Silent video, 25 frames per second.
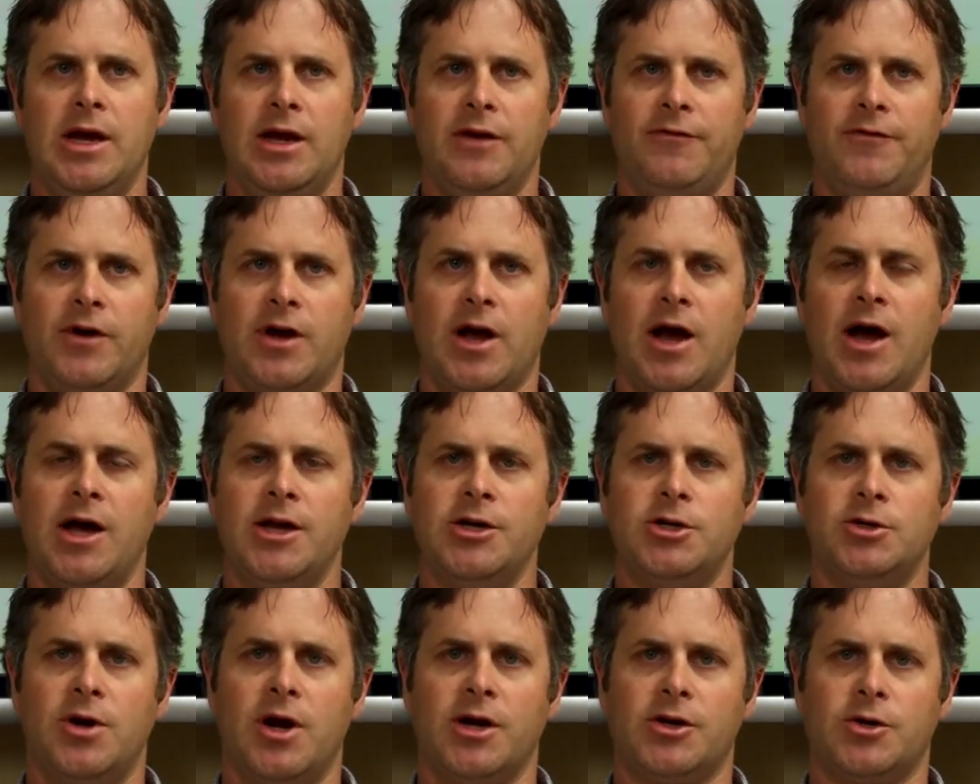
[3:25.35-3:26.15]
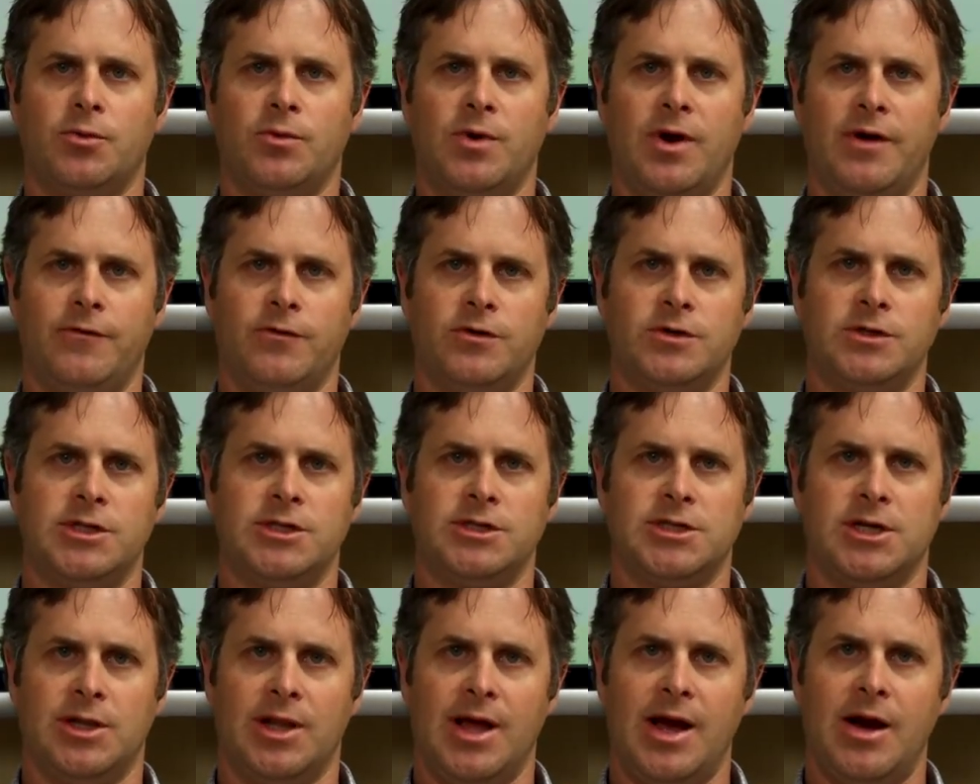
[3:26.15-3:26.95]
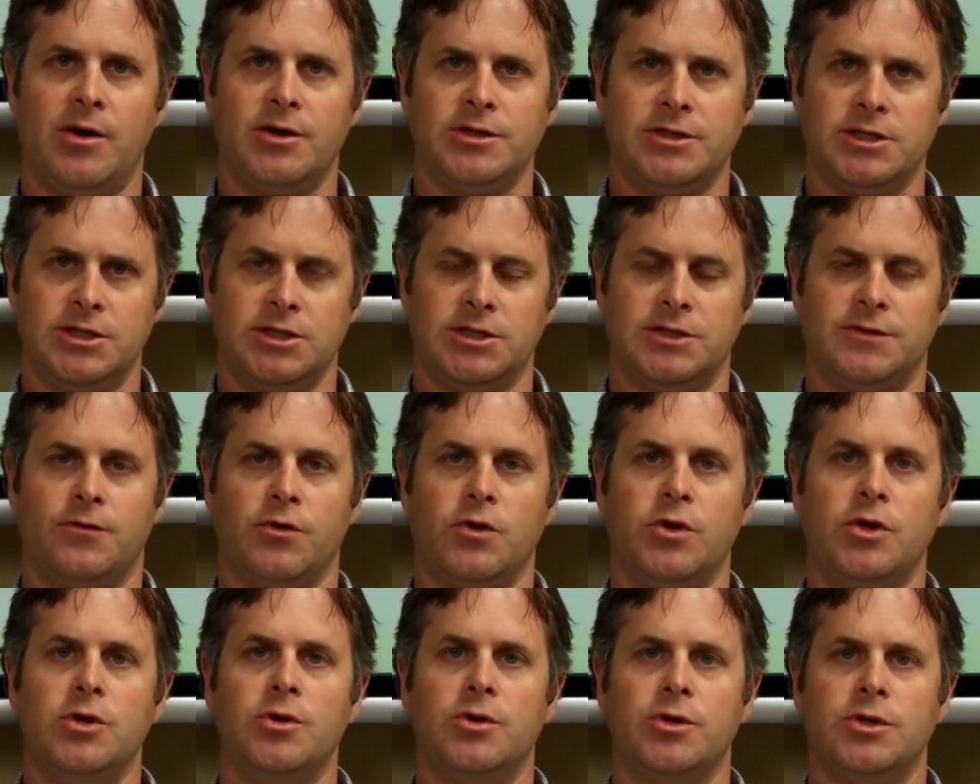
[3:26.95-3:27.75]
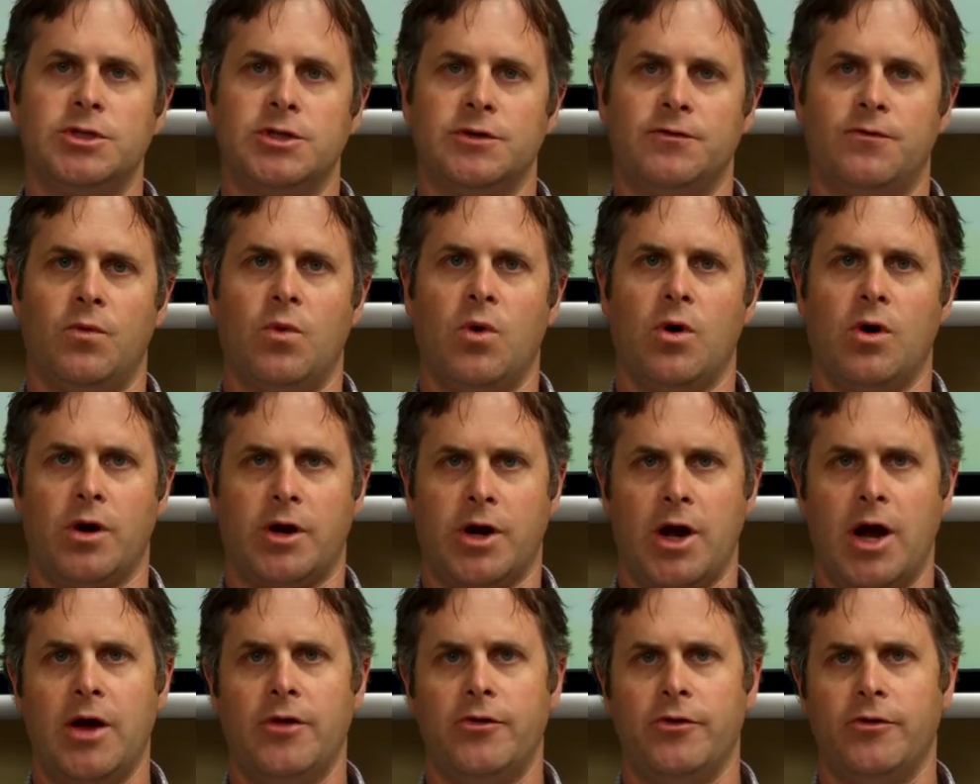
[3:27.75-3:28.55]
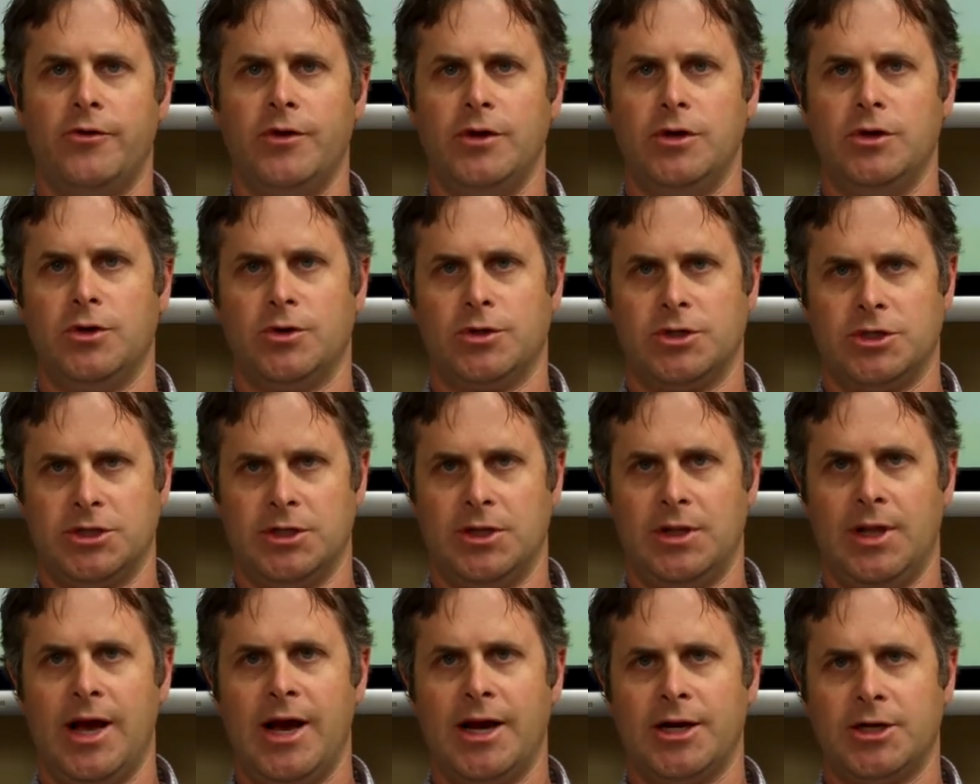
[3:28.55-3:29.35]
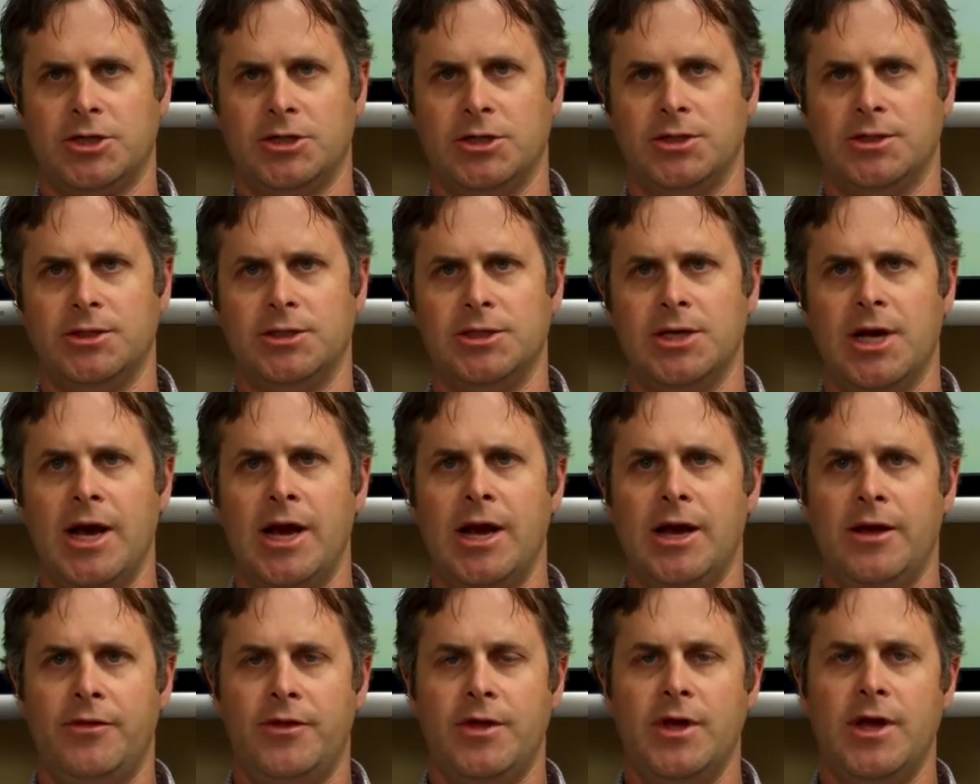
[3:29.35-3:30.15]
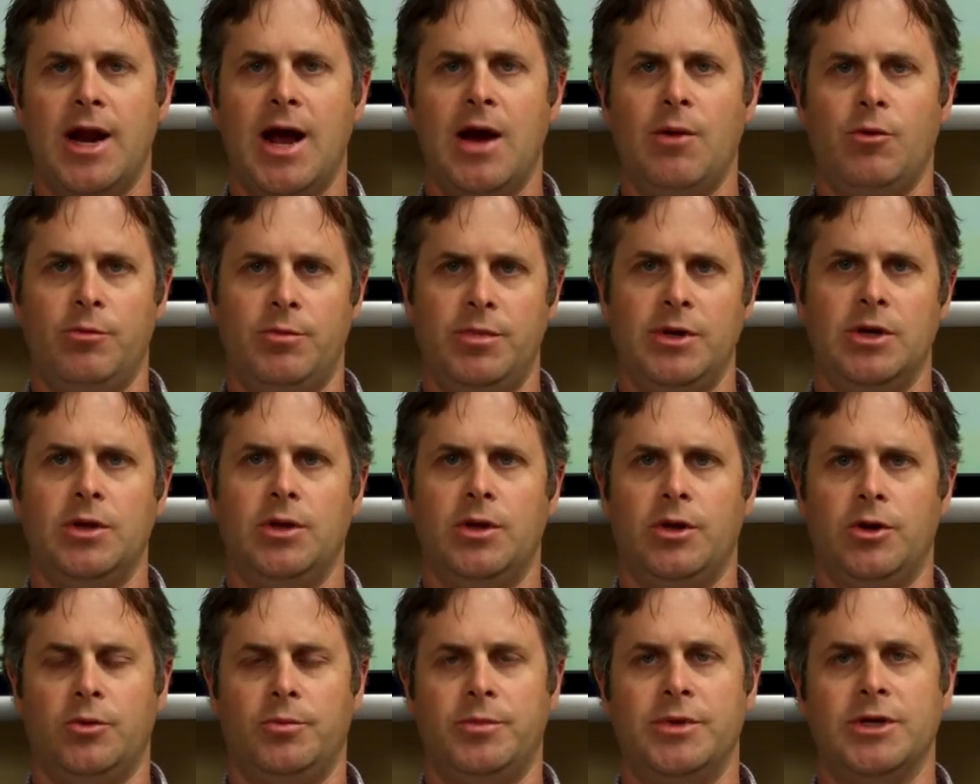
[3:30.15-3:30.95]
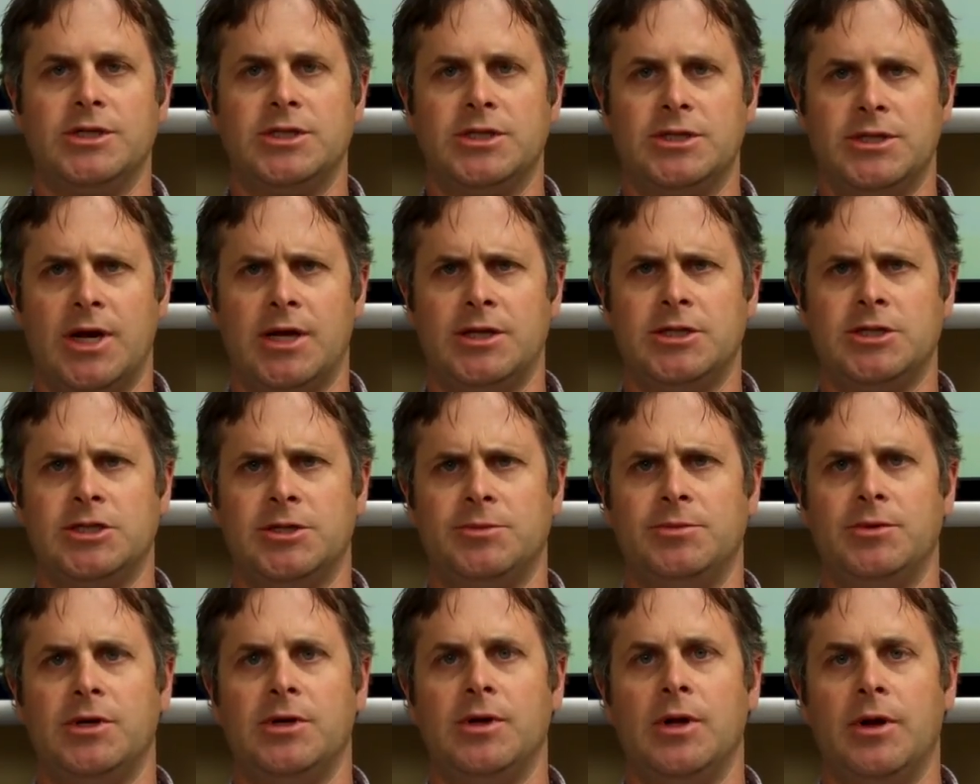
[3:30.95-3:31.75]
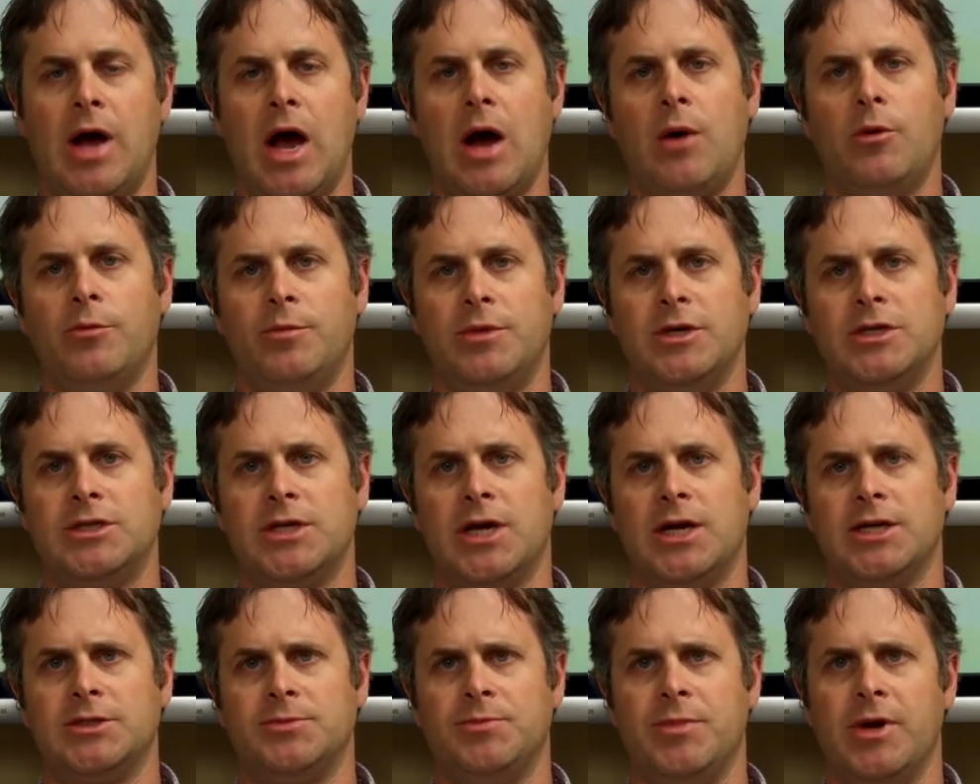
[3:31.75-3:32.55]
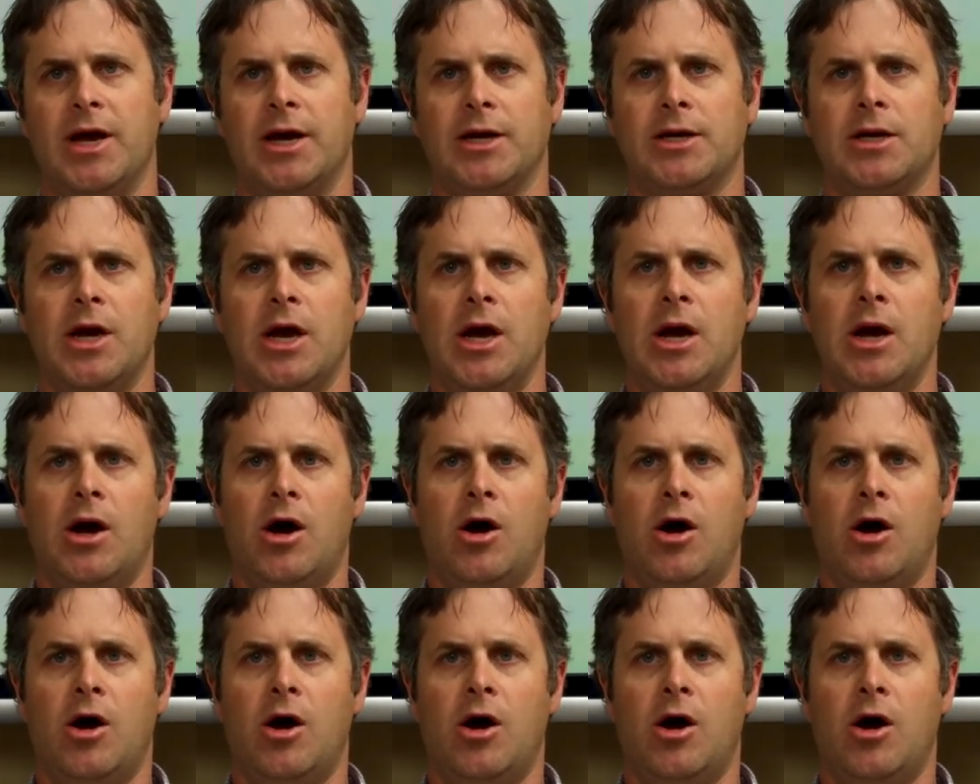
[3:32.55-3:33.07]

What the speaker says: If a contractor references allowances for units of work other than your selections, then I would be a little bit suspect.